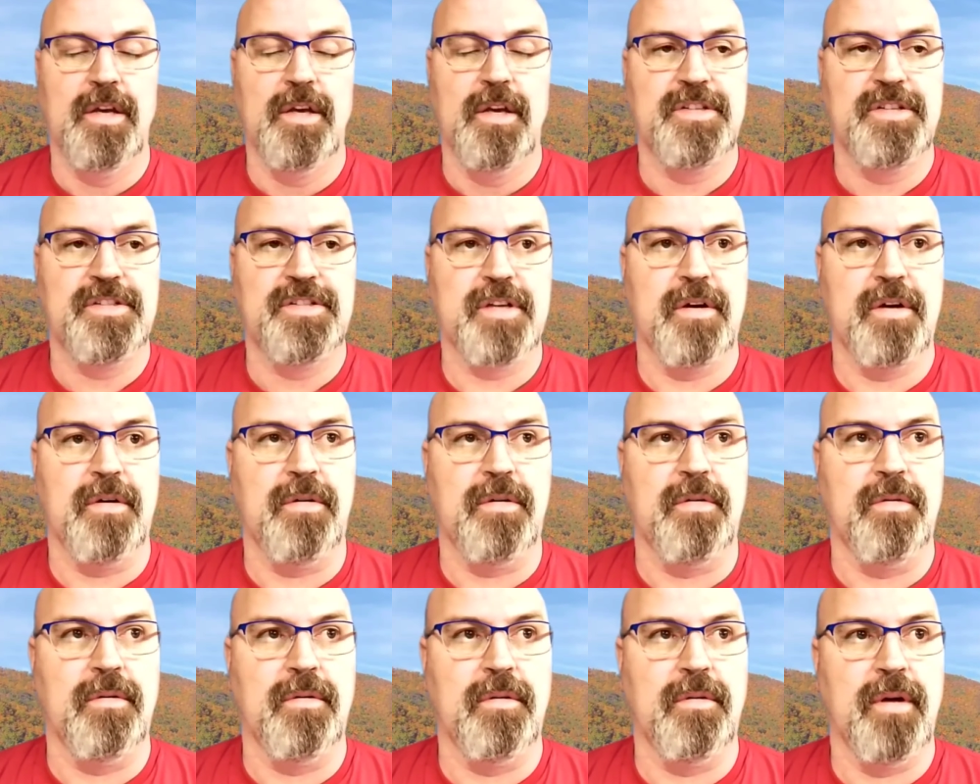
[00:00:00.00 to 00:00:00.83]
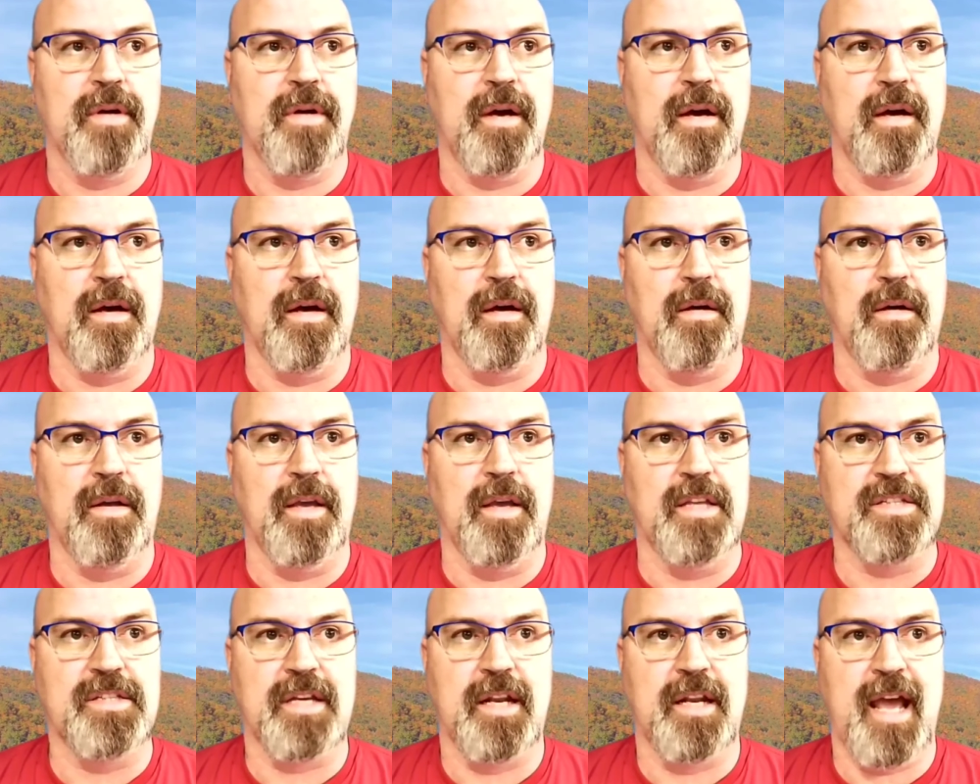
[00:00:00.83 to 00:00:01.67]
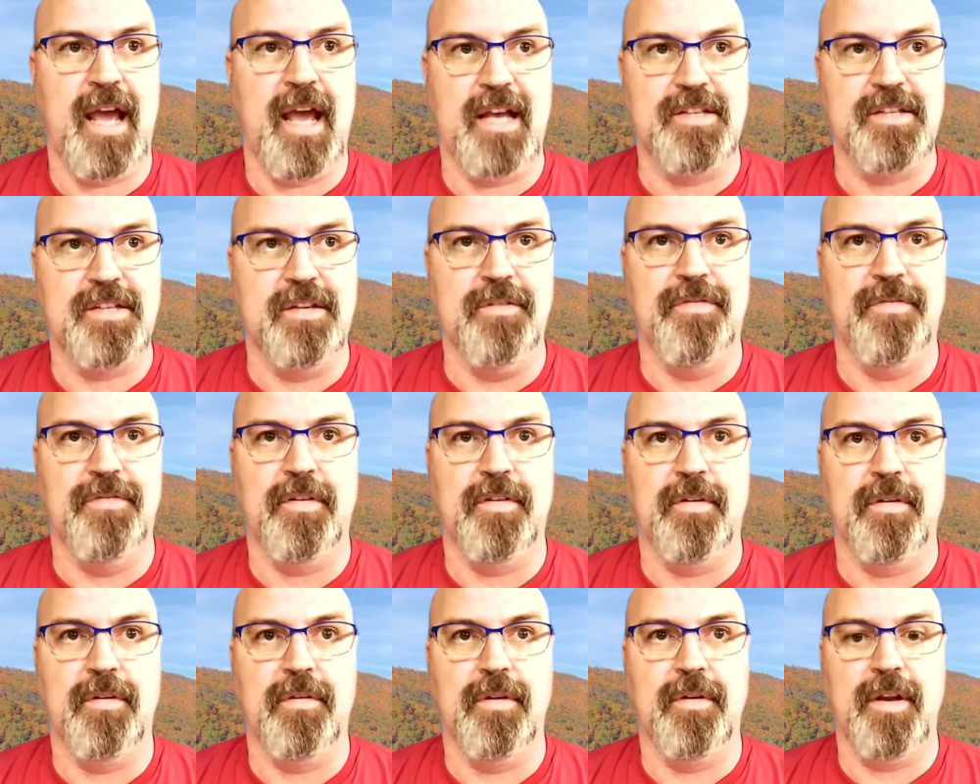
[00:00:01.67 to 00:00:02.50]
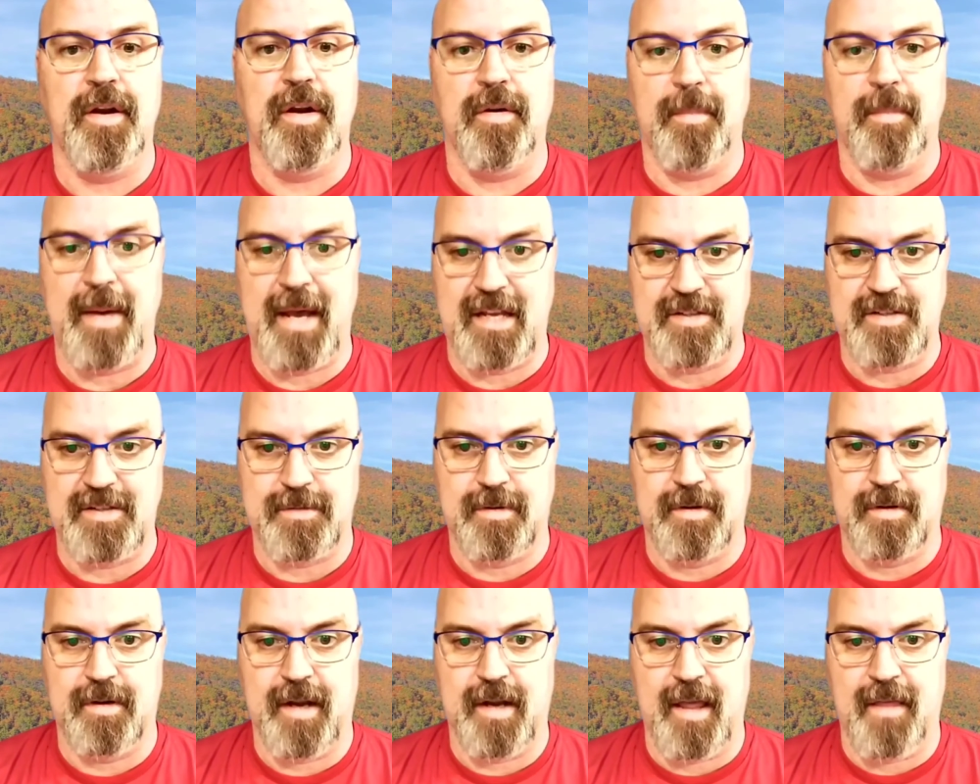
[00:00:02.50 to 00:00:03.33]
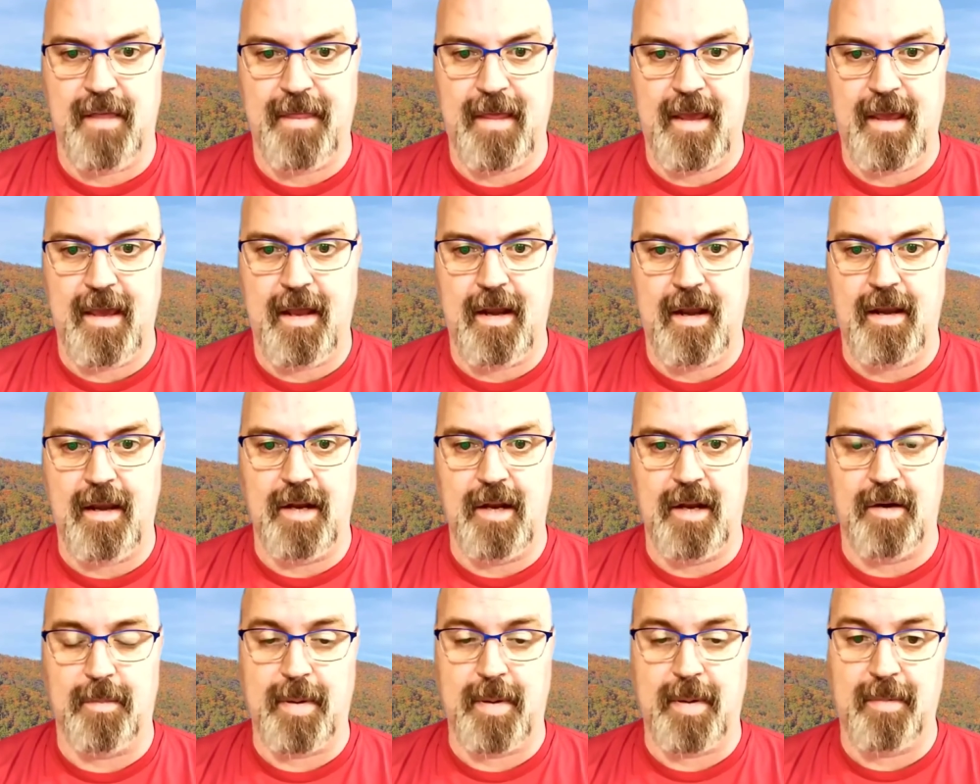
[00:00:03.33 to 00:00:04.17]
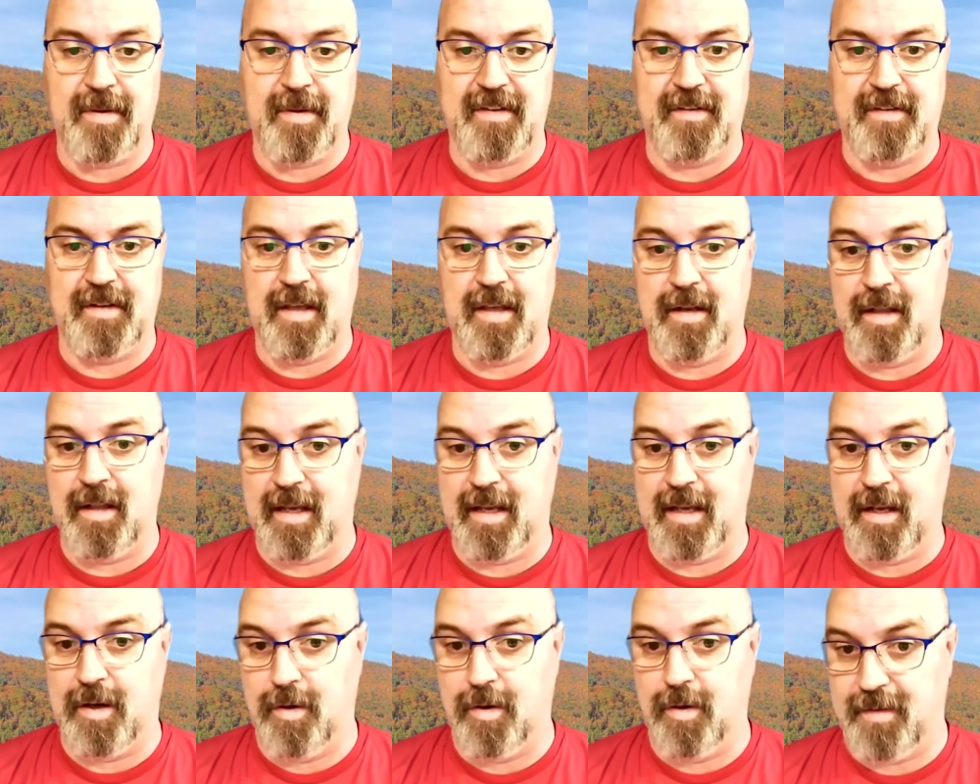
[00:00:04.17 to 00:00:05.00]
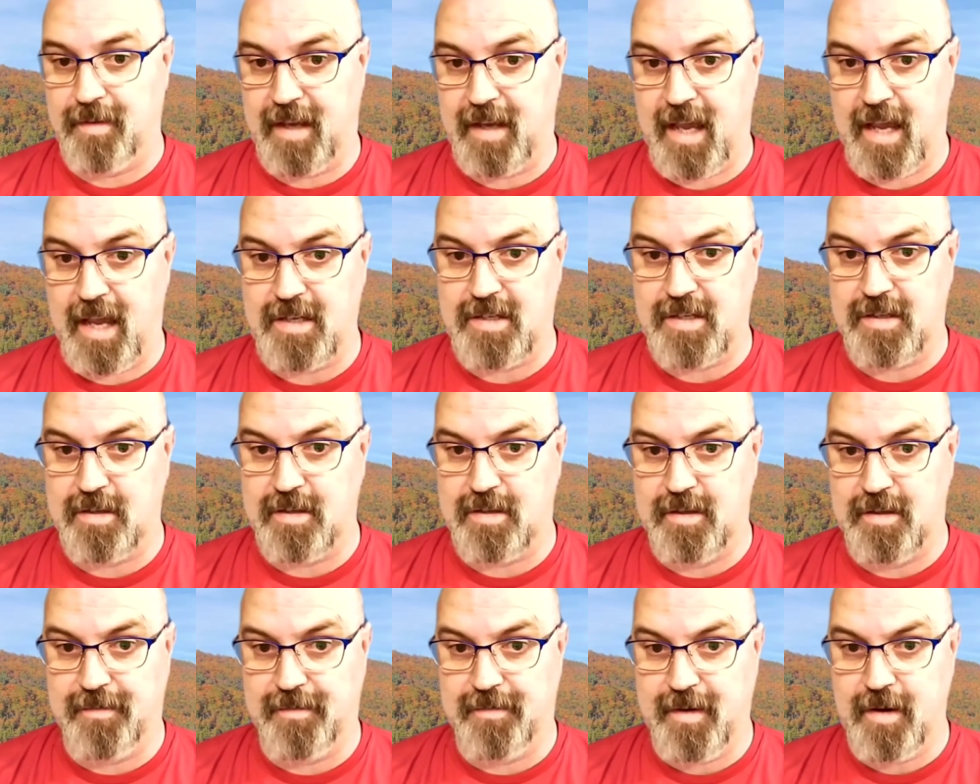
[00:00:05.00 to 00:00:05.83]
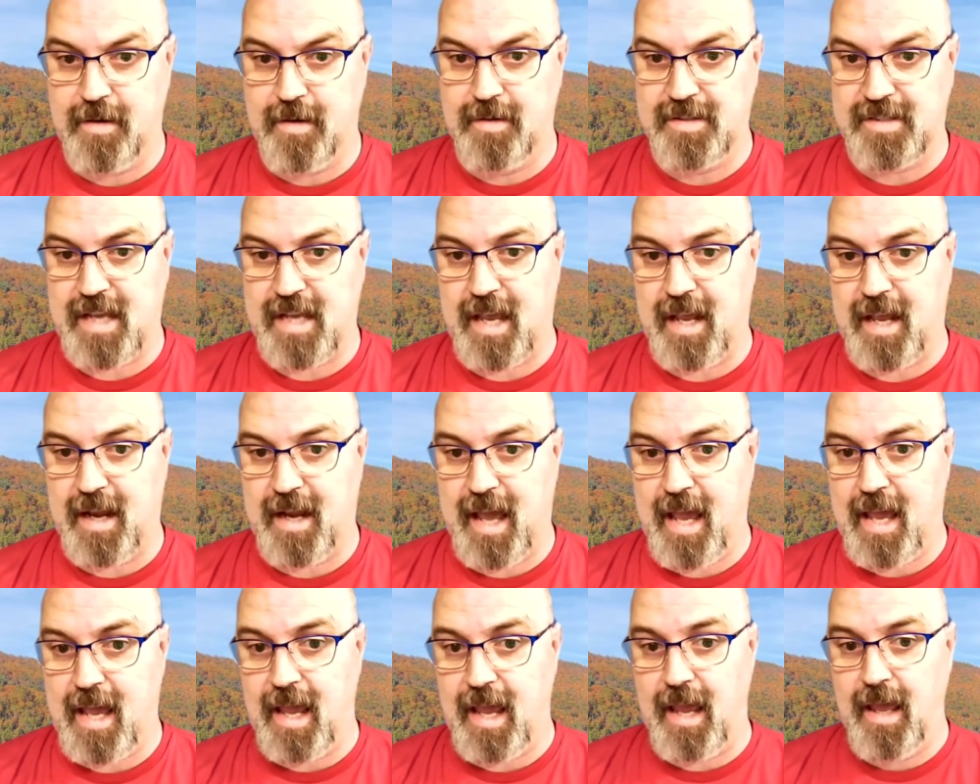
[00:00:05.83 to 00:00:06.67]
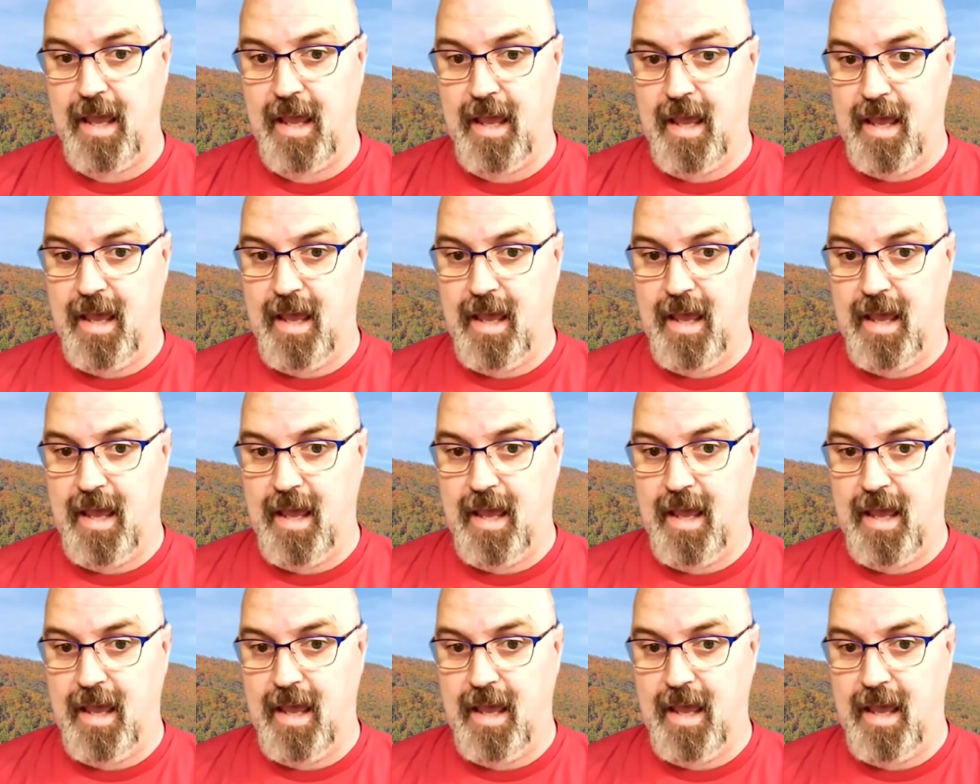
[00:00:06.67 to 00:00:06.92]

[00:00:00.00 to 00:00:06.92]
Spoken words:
So it's going to ask you for, a password, and then it'll probably send like a notification to your phone saying, hey,